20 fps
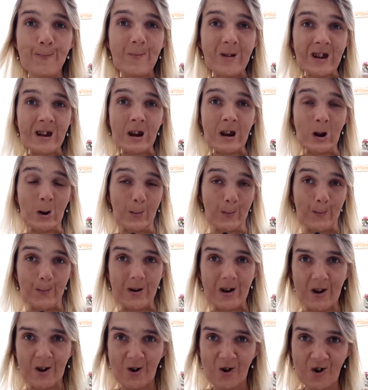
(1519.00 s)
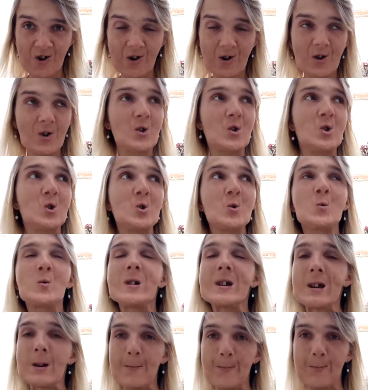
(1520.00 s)
being better,
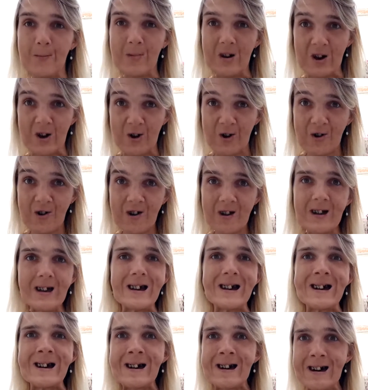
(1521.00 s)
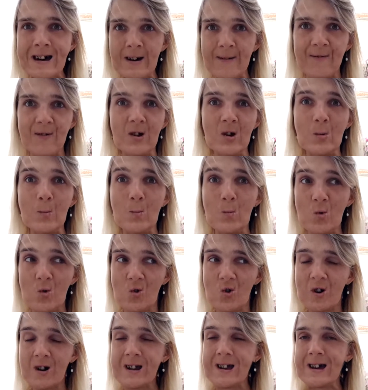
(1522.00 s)
doing better, having
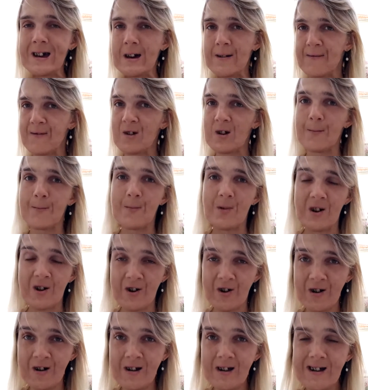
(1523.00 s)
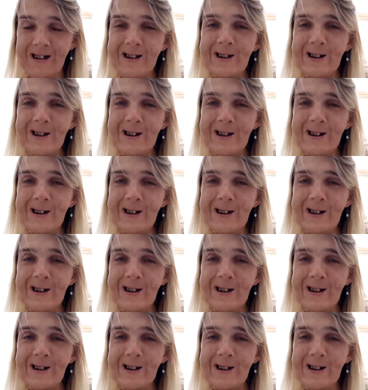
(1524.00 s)
more, having better,